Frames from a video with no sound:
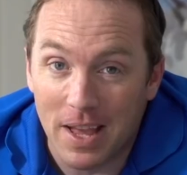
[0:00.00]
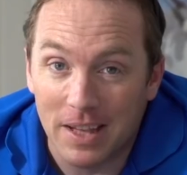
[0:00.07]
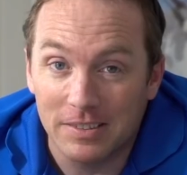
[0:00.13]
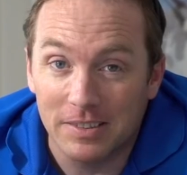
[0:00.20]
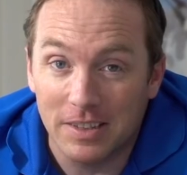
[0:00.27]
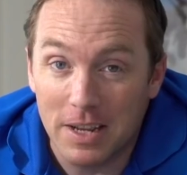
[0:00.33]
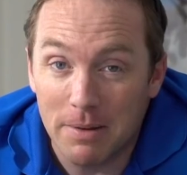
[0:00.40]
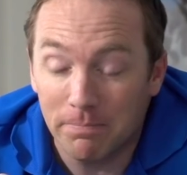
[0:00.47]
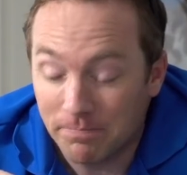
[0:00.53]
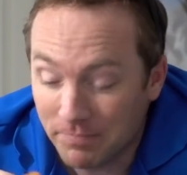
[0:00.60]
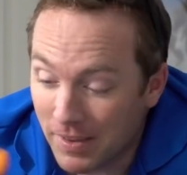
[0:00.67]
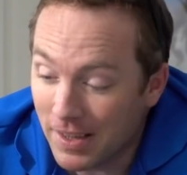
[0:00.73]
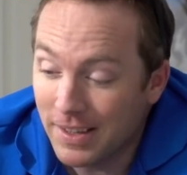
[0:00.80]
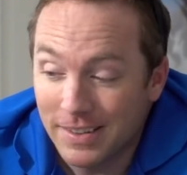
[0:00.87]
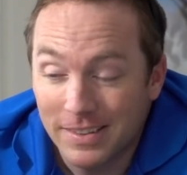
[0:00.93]
Ken Steep.
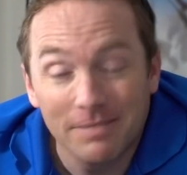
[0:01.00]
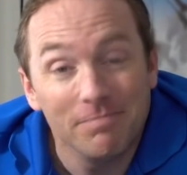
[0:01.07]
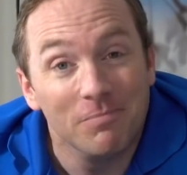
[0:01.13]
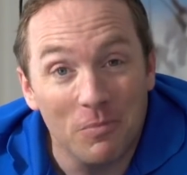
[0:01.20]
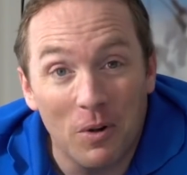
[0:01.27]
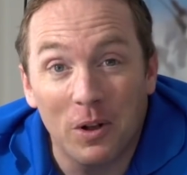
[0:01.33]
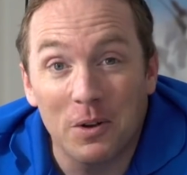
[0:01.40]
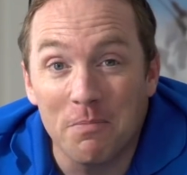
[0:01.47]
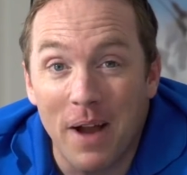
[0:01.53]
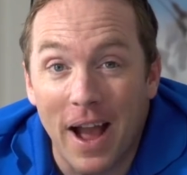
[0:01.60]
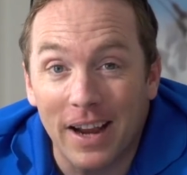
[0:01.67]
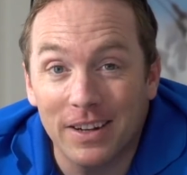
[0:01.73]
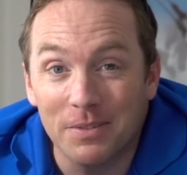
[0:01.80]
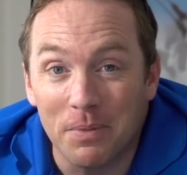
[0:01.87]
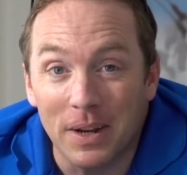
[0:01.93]
Welcome
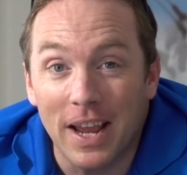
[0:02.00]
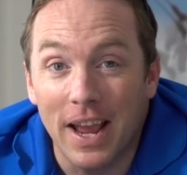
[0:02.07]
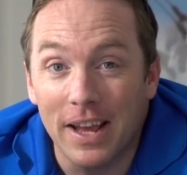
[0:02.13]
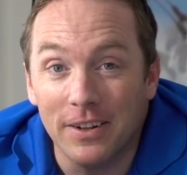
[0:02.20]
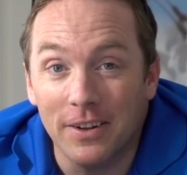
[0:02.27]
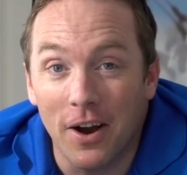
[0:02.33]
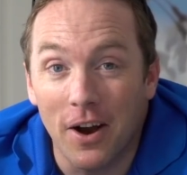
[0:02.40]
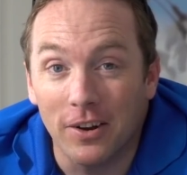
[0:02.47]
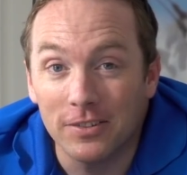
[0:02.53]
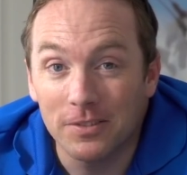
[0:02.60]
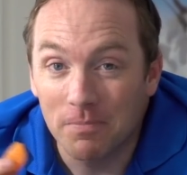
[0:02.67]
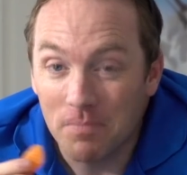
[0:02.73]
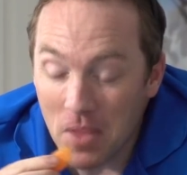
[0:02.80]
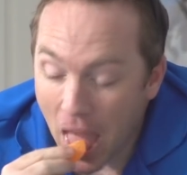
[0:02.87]
back to McCann Dogs.